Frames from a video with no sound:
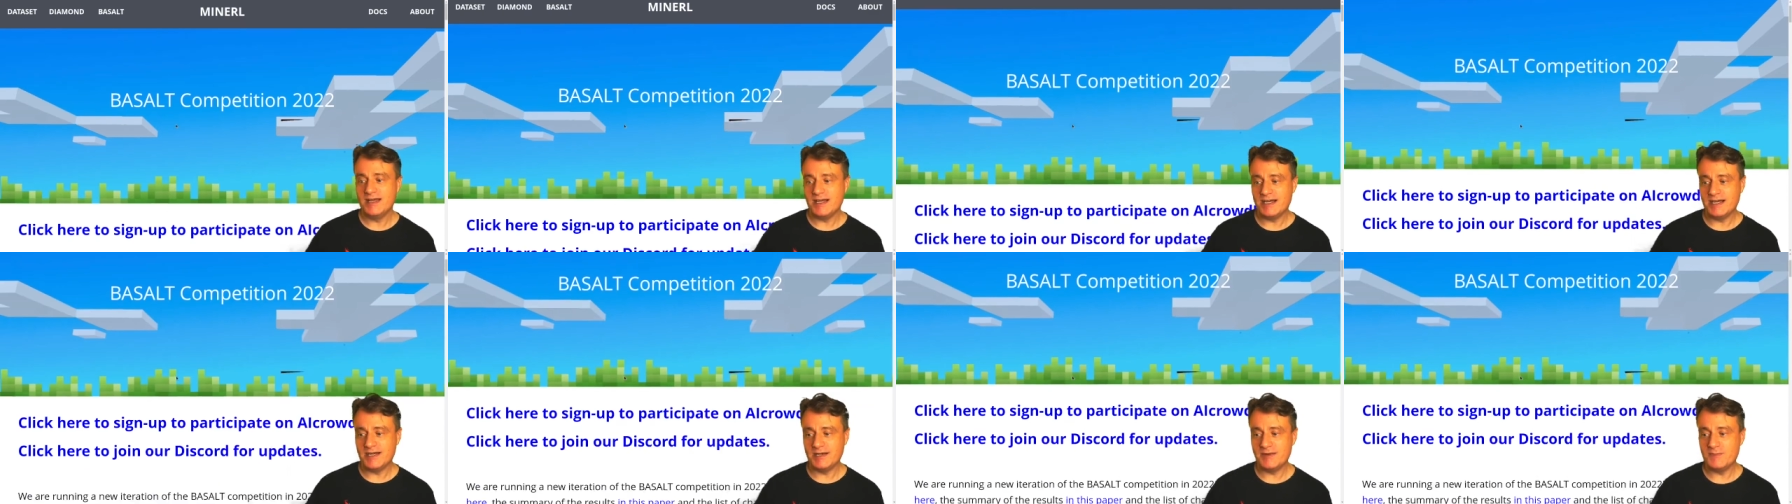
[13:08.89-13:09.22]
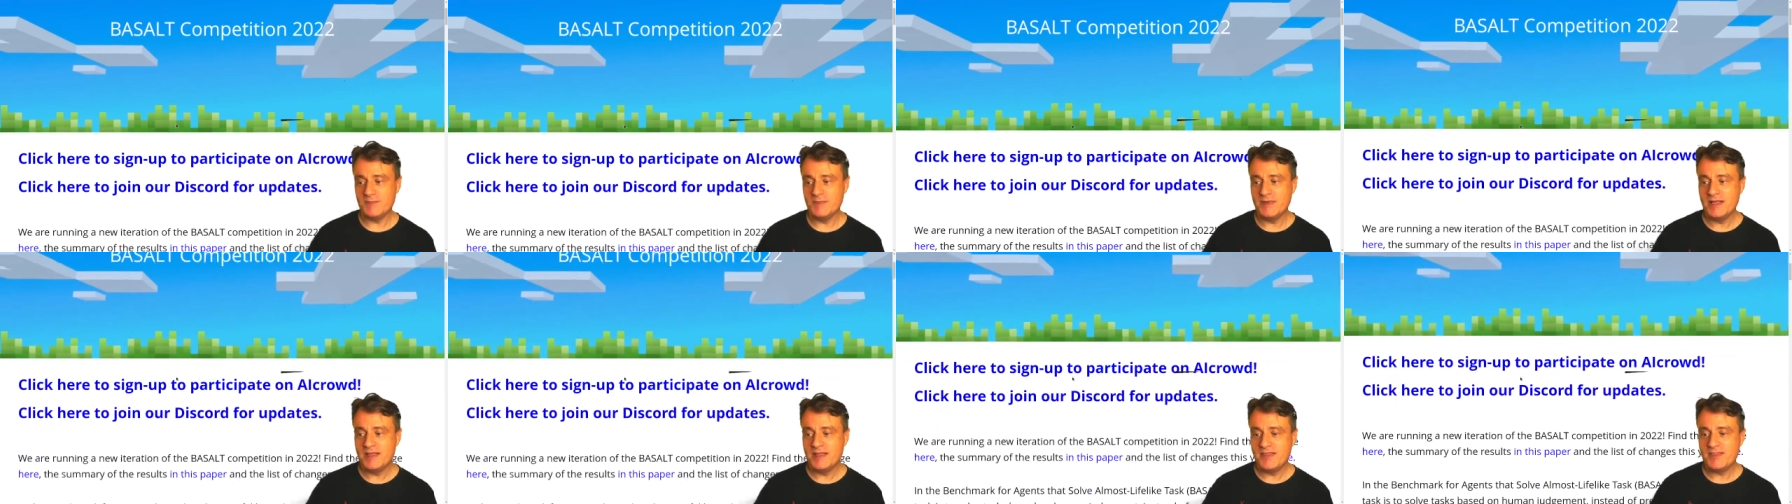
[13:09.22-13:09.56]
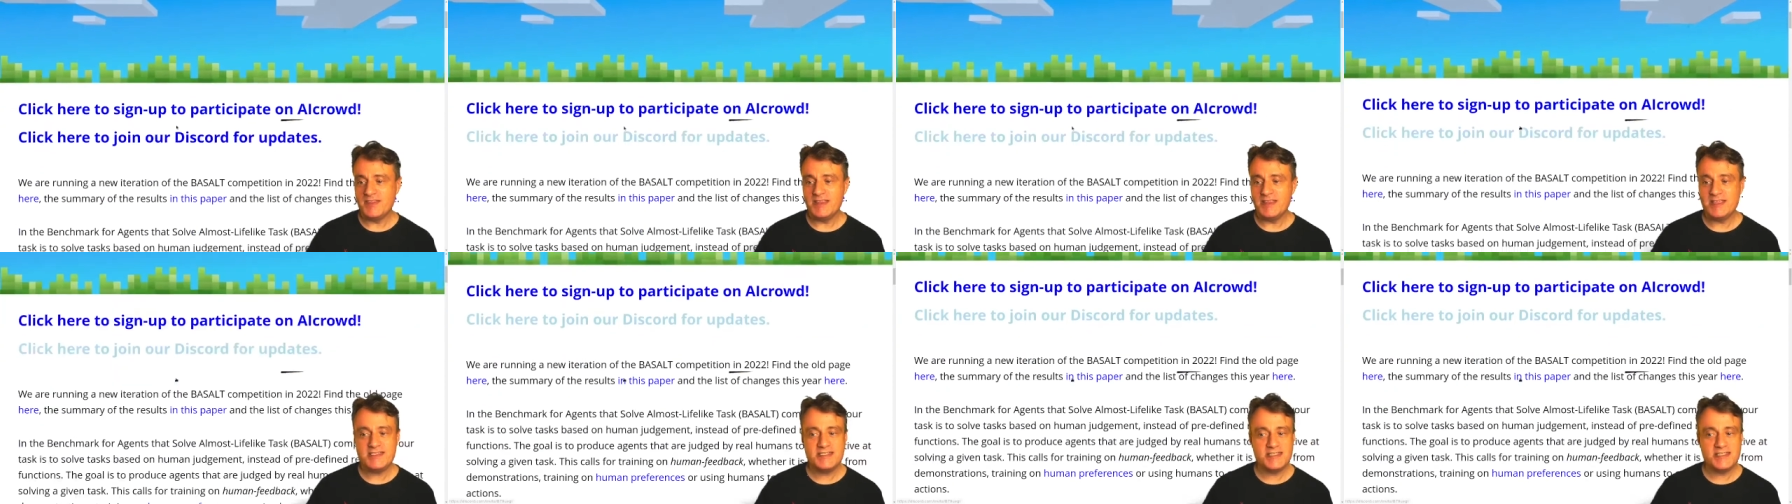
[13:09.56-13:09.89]
Um,
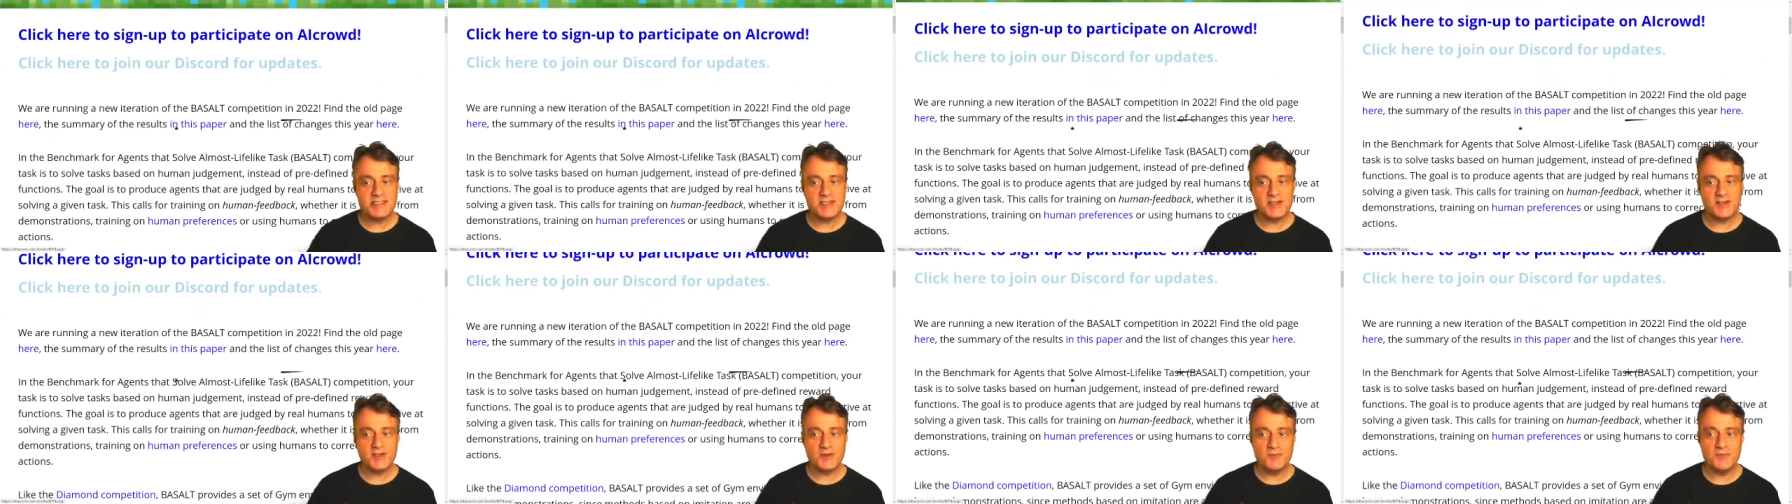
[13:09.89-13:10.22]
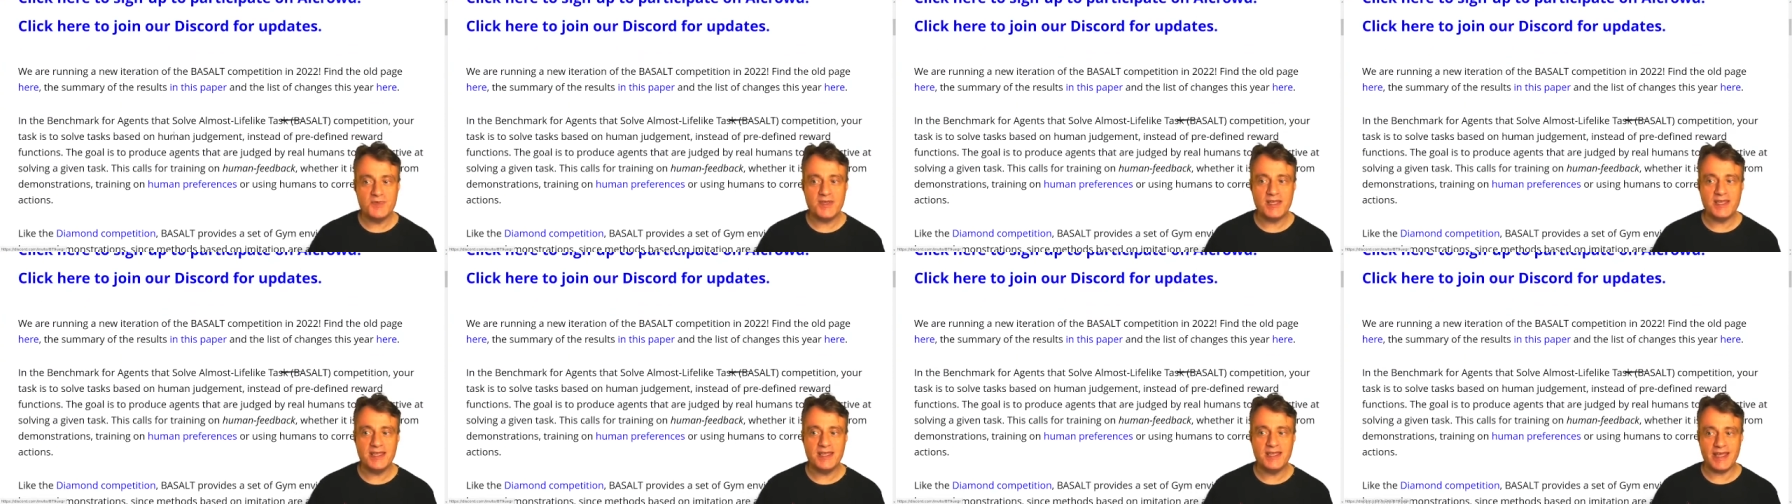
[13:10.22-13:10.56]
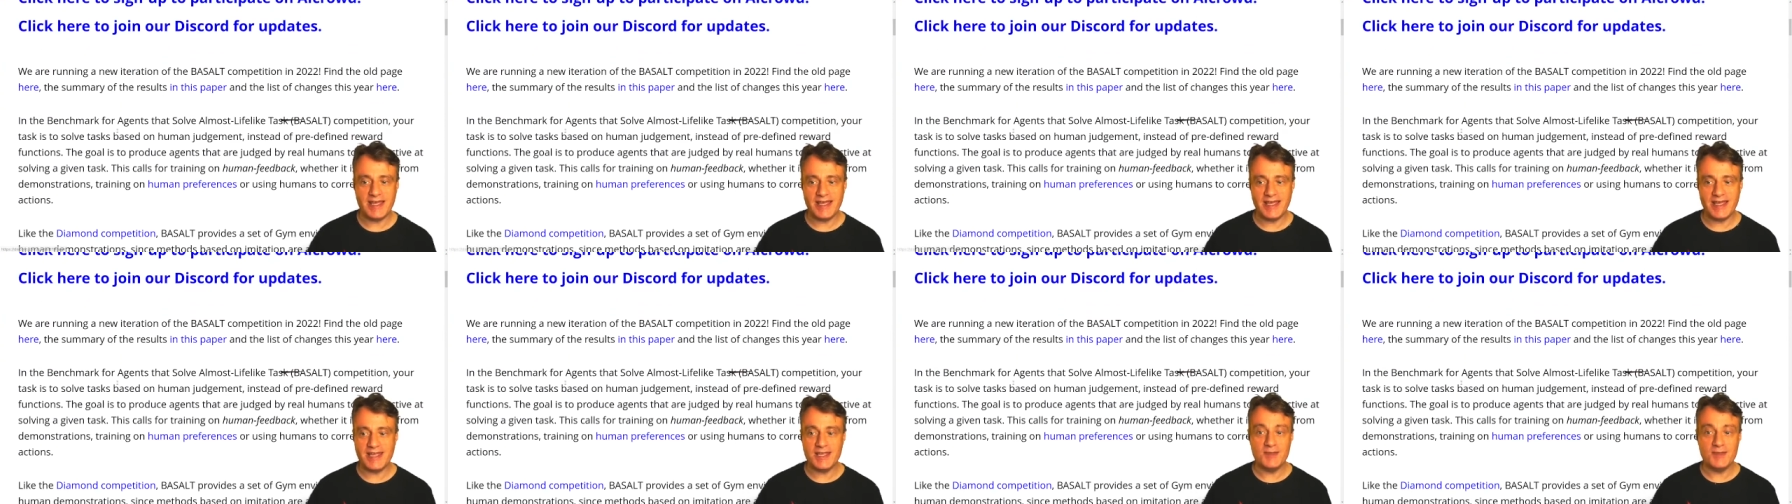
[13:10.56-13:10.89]
this is going to be
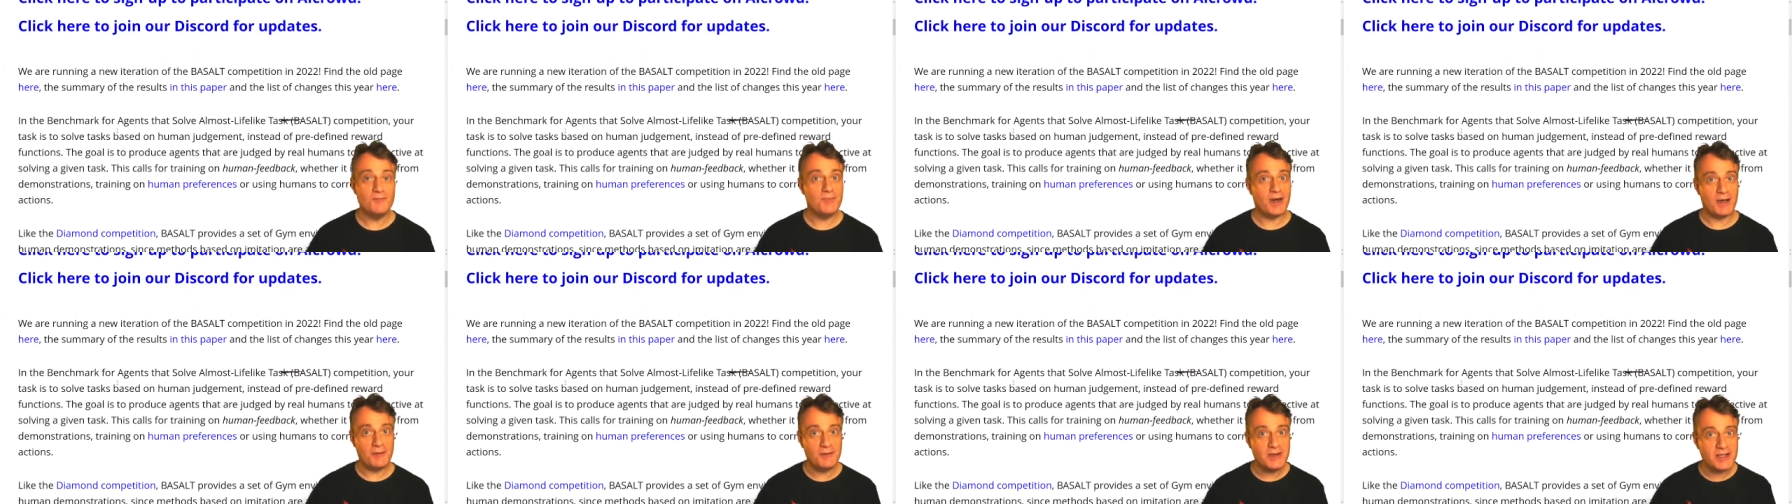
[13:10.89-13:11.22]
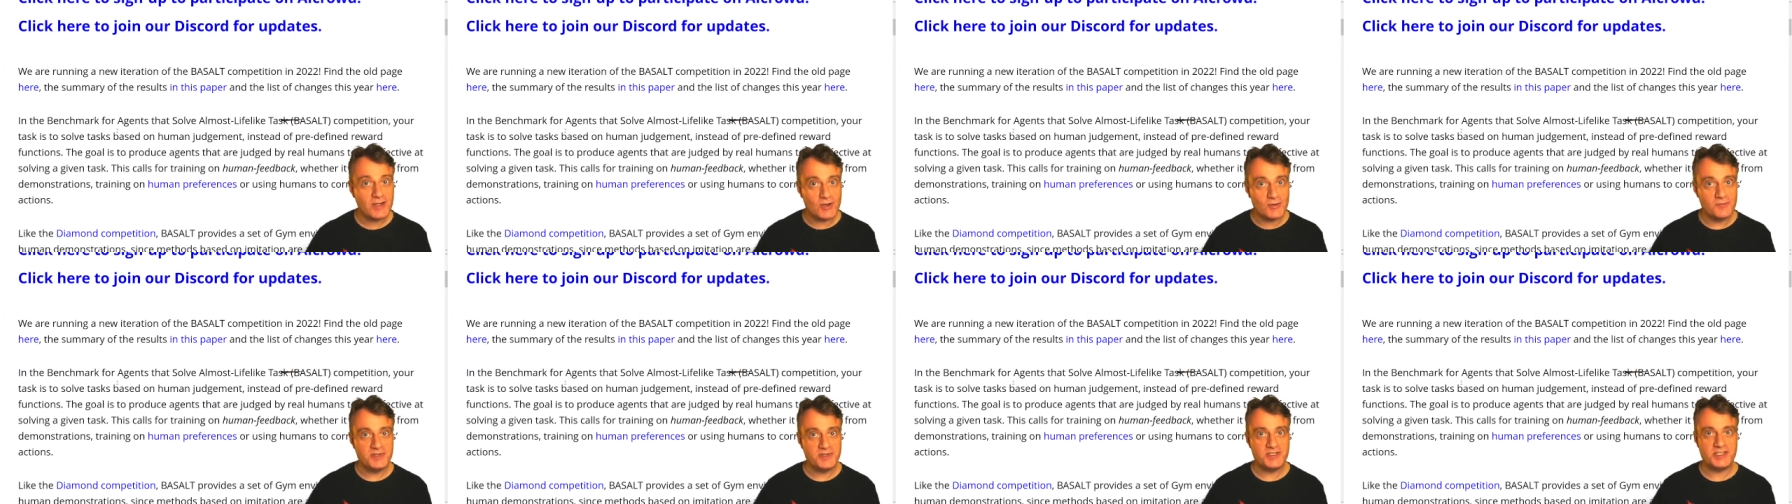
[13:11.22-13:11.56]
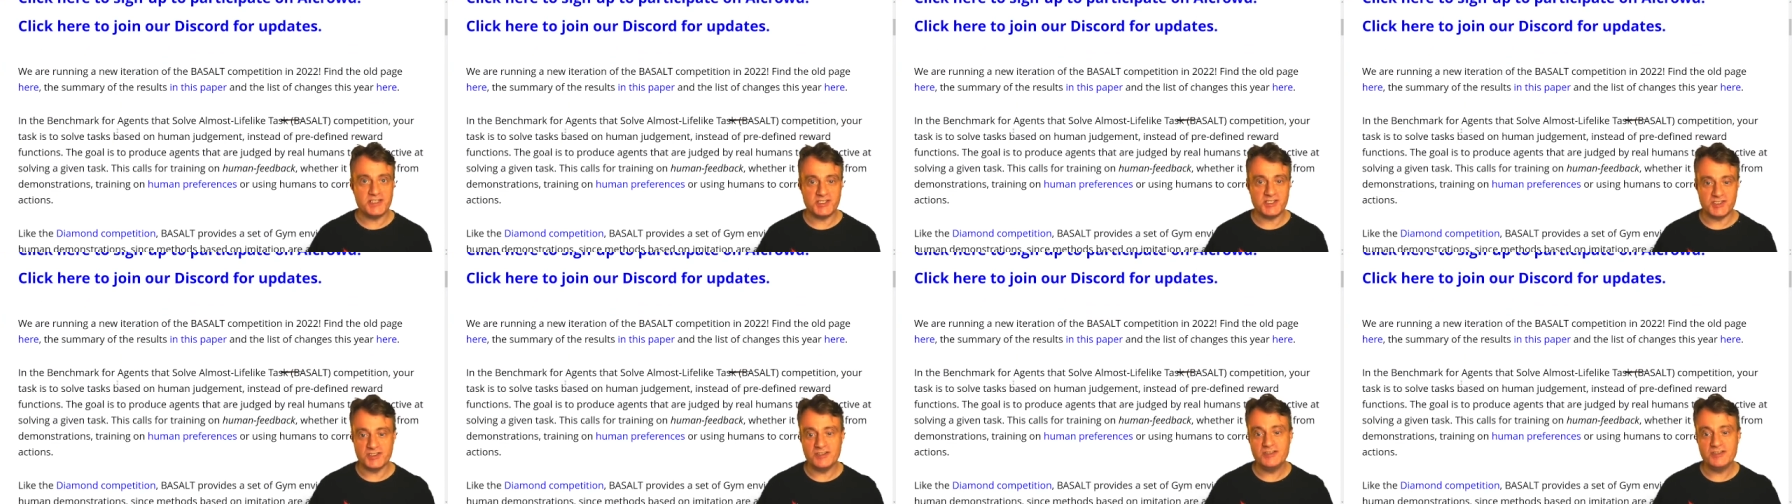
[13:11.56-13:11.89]
a public
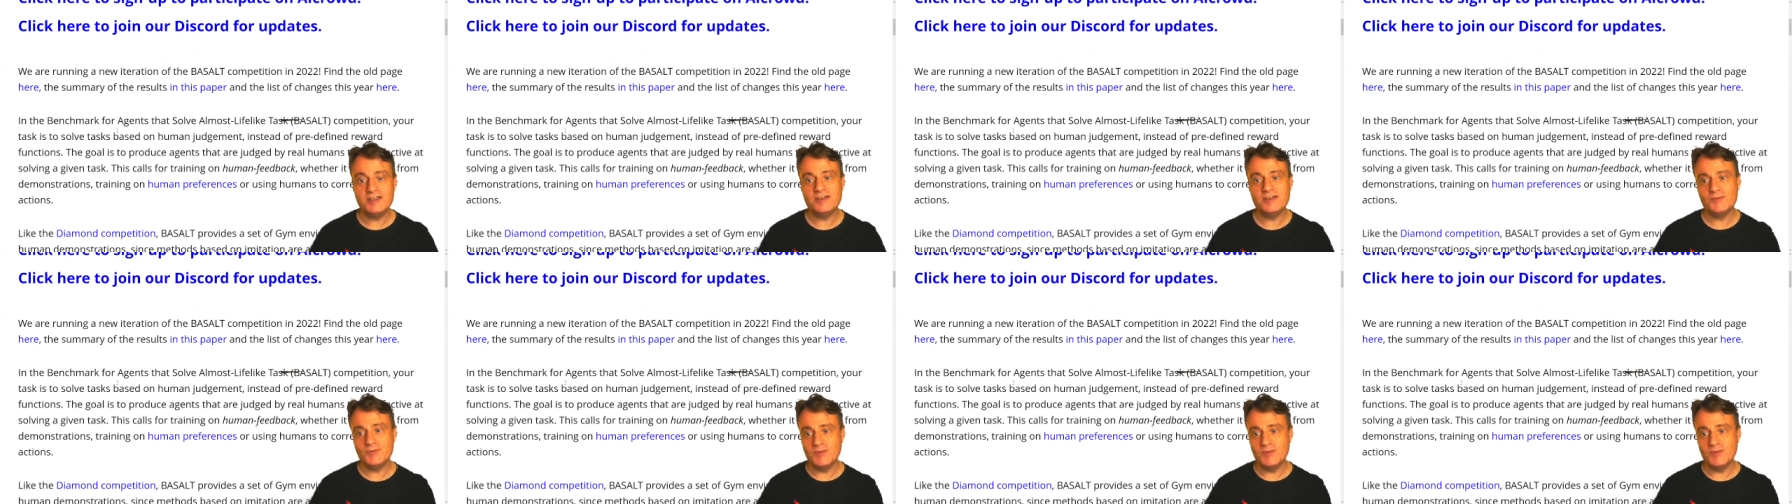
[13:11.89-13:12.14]
competition